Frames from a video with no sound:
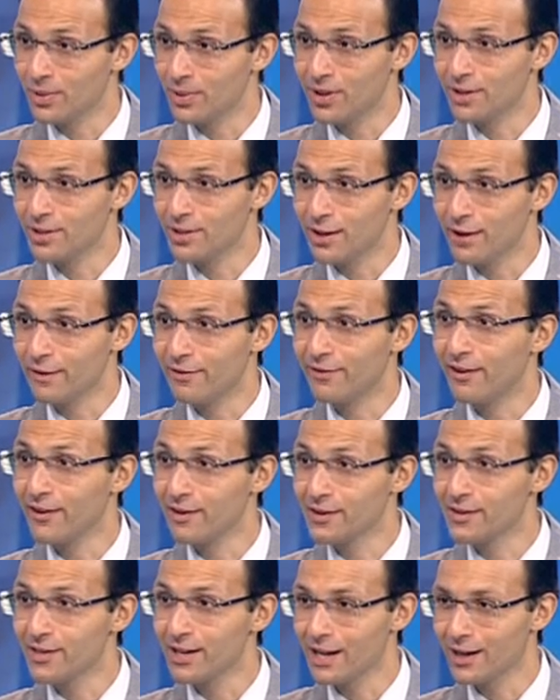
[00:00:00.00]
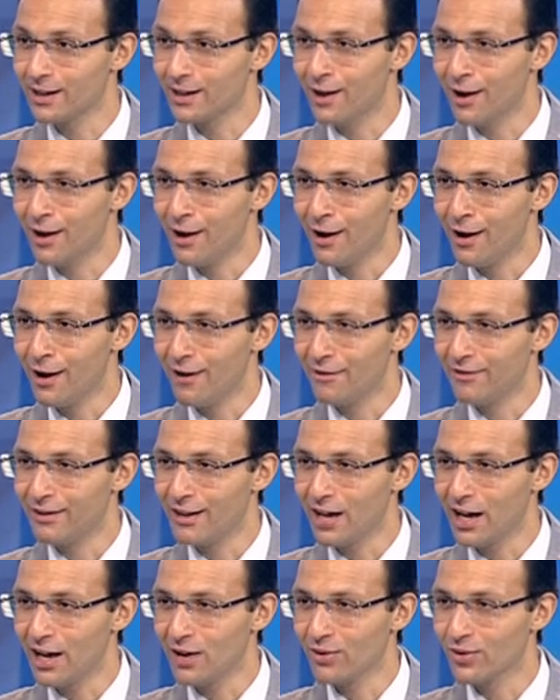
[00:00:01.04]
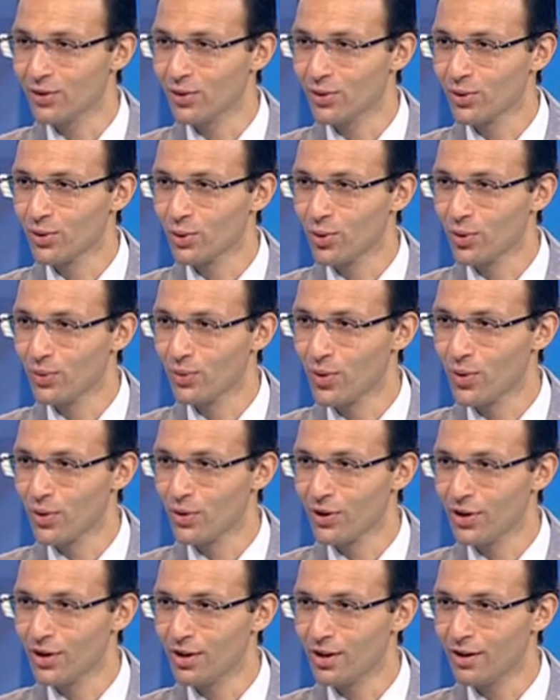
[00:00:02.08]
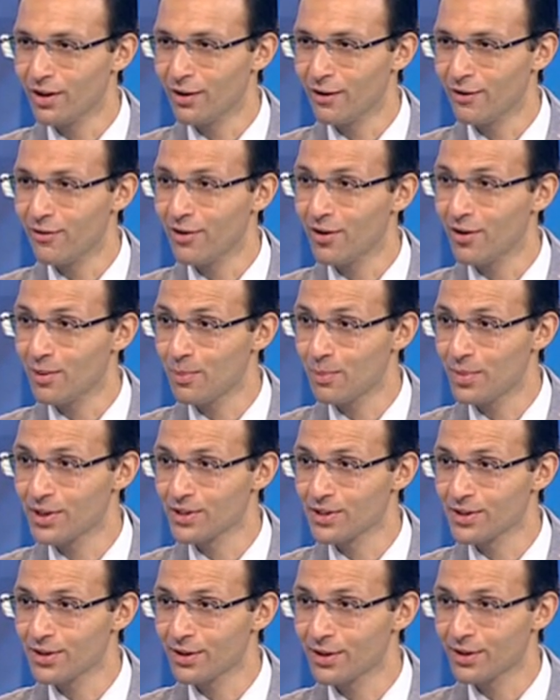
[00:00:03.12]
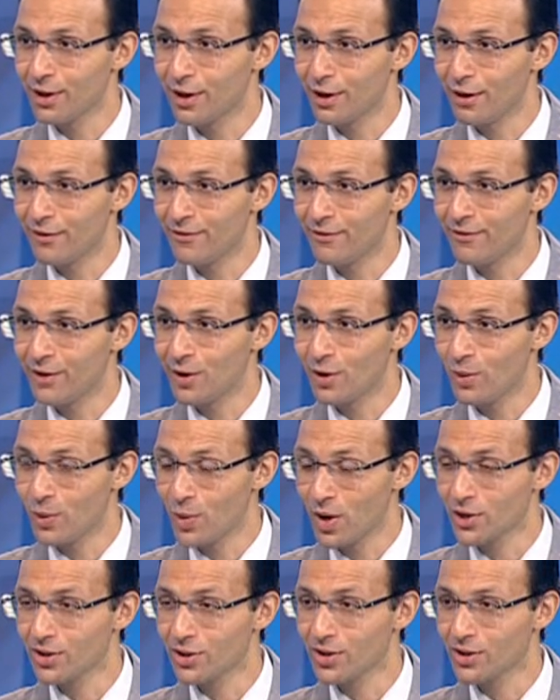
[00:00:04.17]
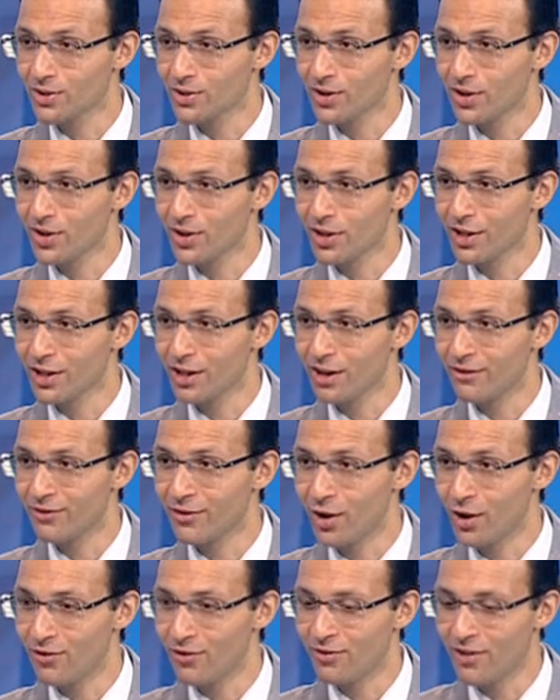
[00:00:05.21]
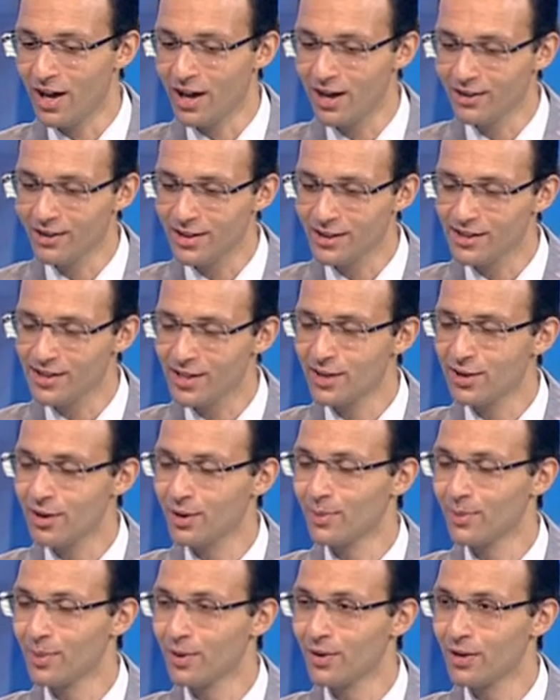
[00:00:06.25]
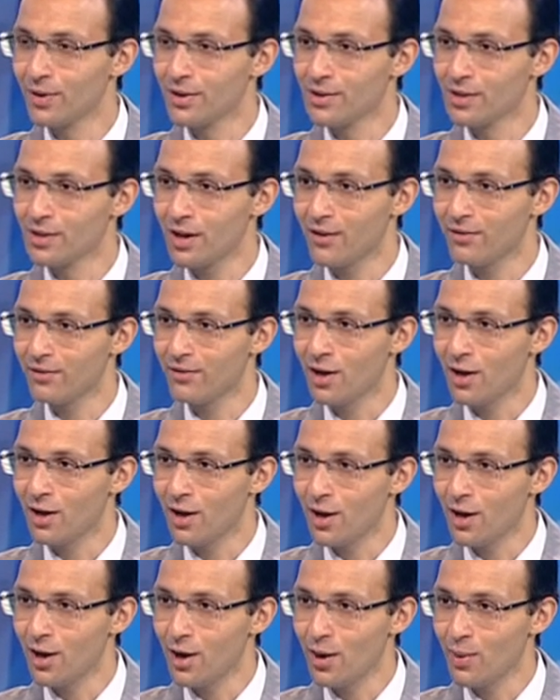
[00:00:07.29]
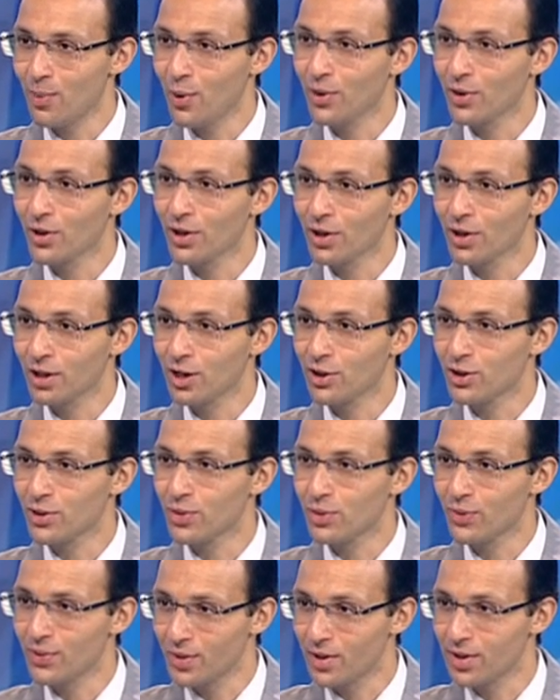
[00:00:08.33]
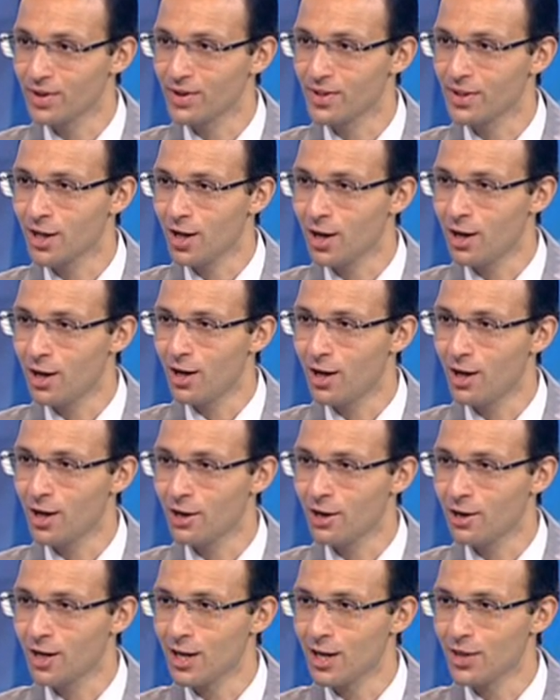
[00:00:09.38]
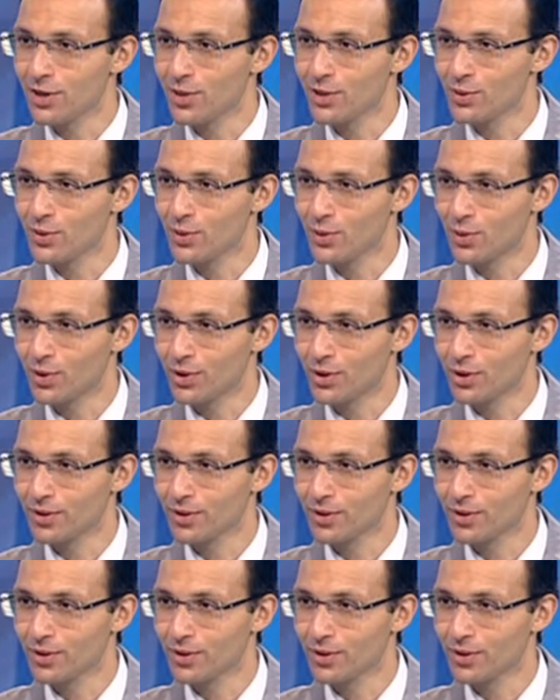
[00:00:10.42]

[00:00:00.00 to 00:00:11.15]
is the first leg of the African tour for the Foreign Minister of Russia, Sergey Lavrov. How do you see the importance of putting Egypt first on this tour?